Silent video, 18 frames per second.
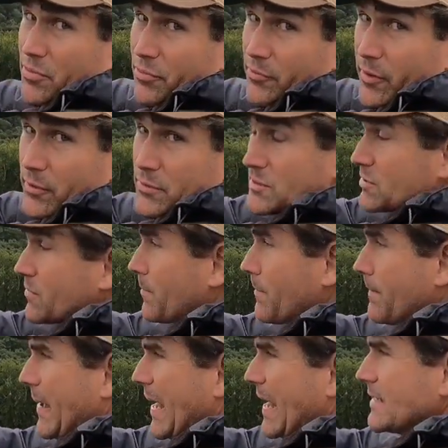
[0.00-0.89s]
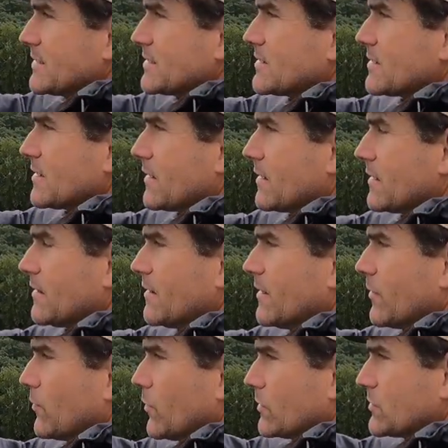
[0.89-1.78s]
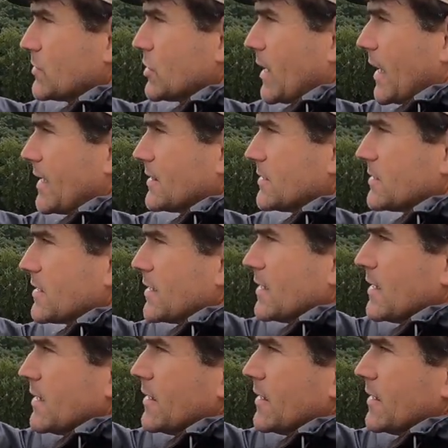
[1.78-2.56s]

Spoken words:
throw some baits that they will chase.